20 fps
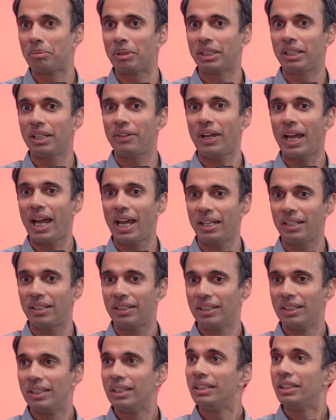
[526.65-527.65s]
But they had
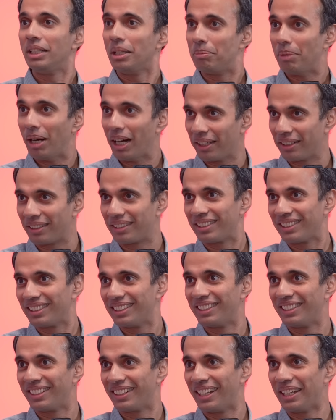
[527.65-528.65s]
the
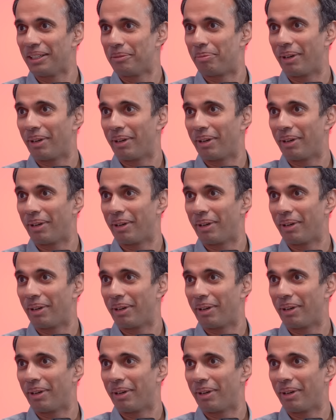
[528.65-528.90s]
Abarth,